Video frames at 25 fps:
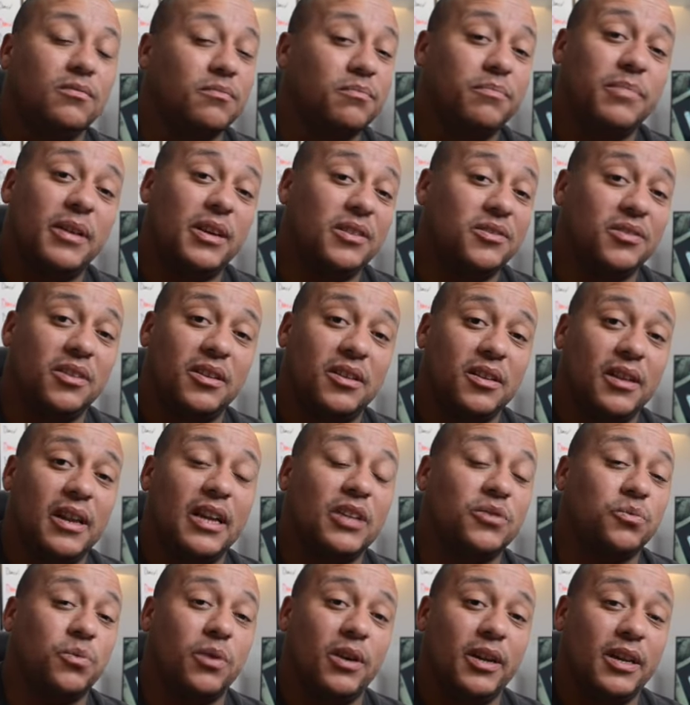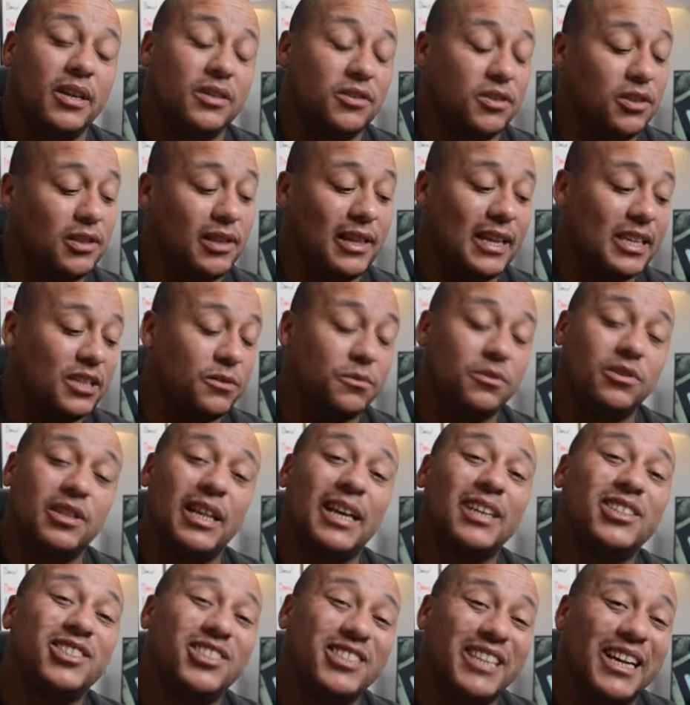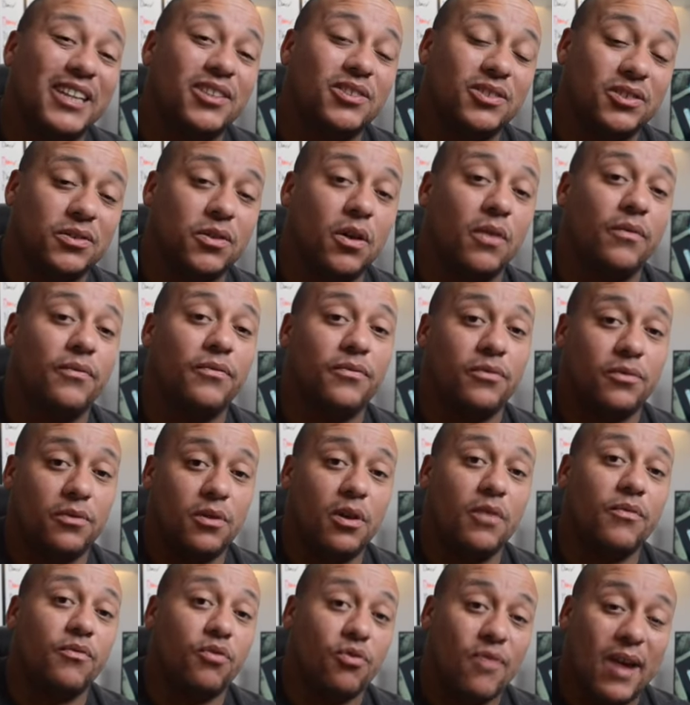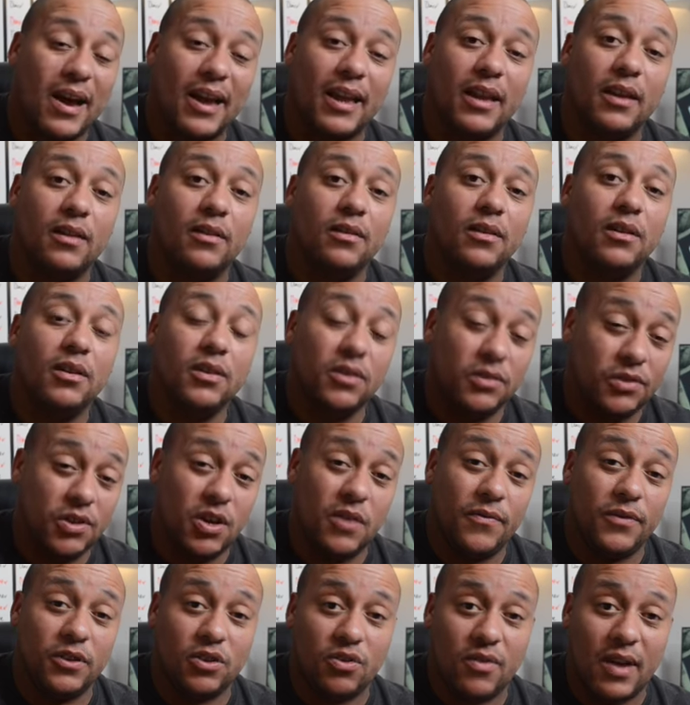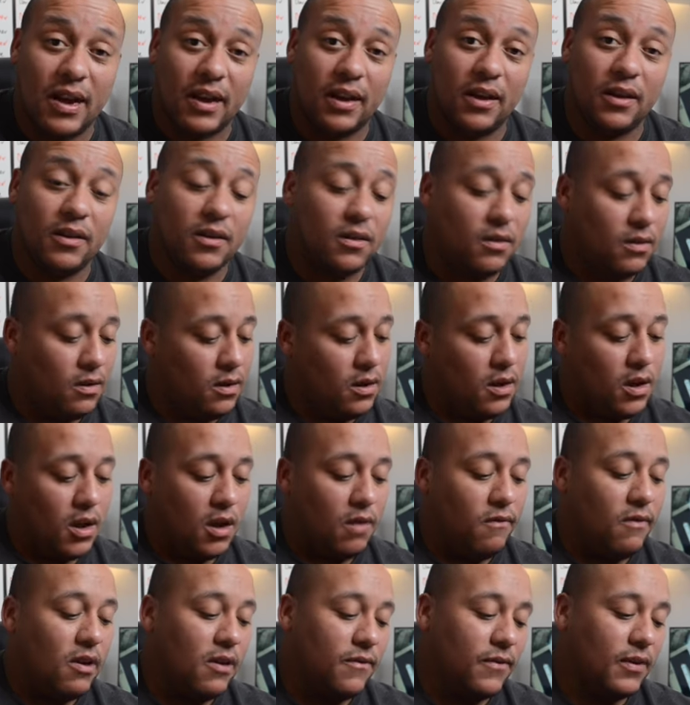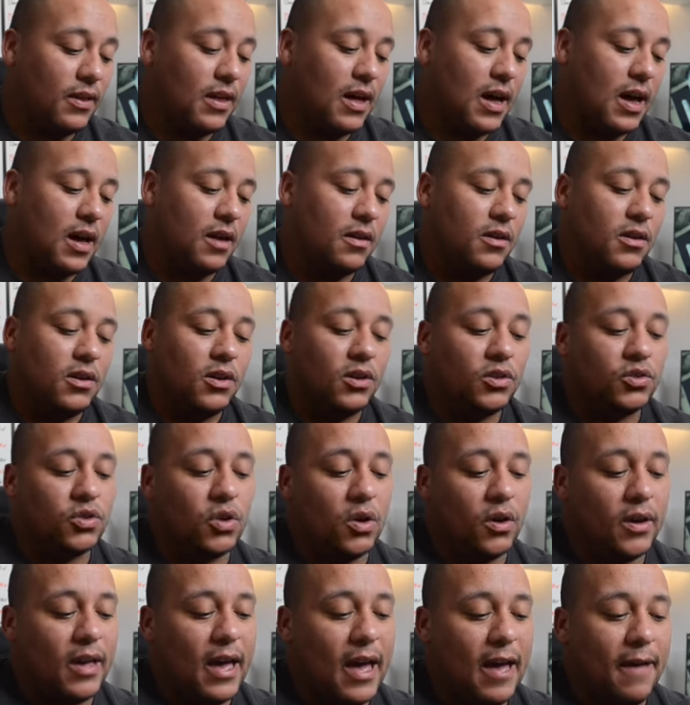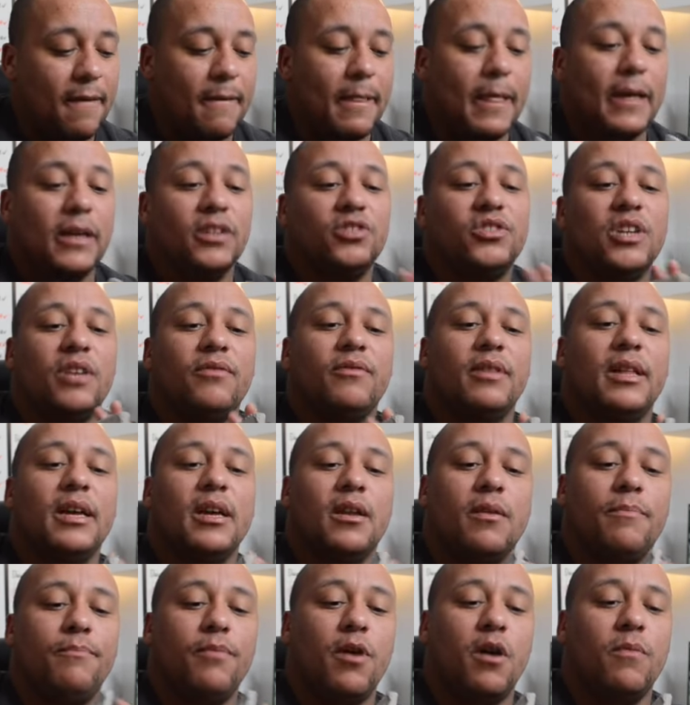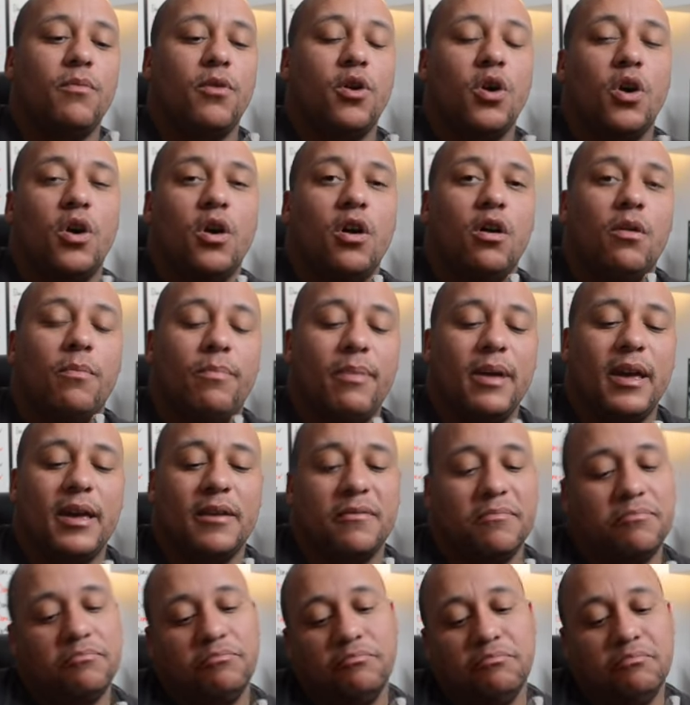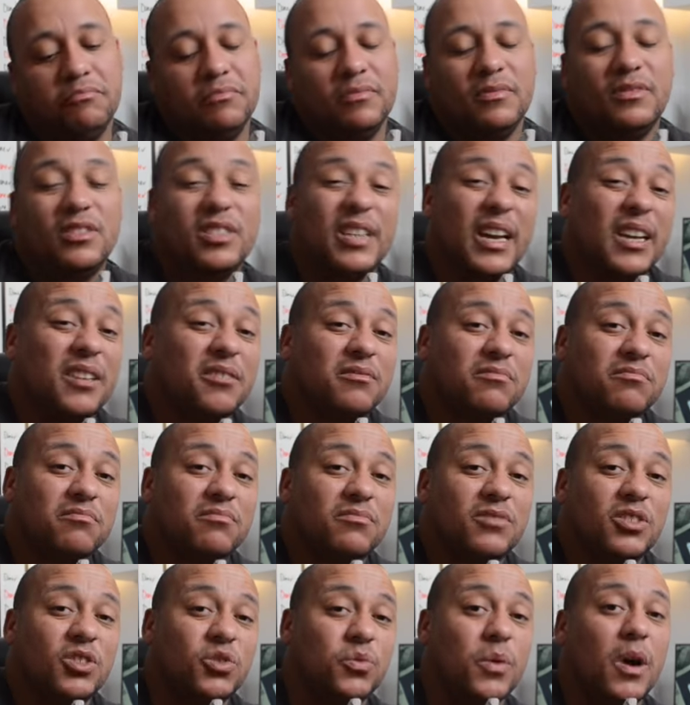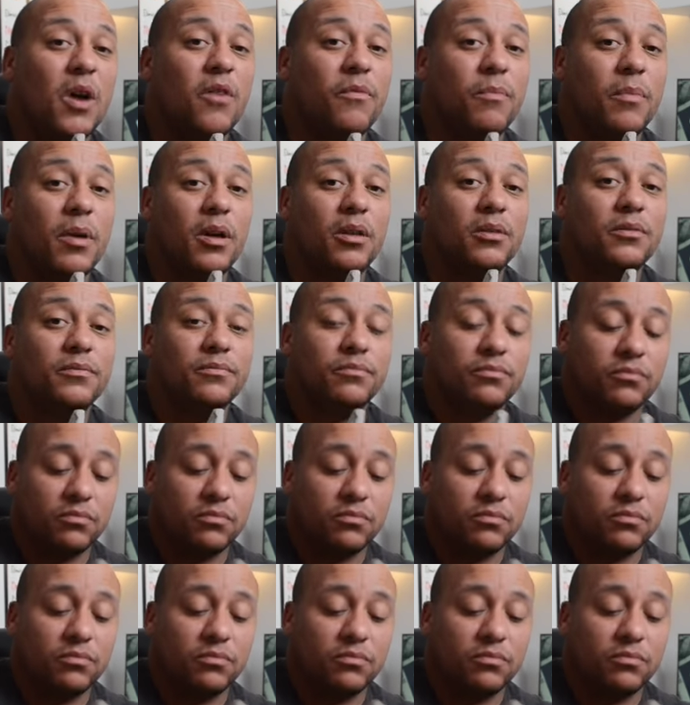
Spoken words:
Basically, that's what it is. Less chance of cracking, surface cracking, or anything like that. So yeah, generally bottom coat will be 10 to 12mm.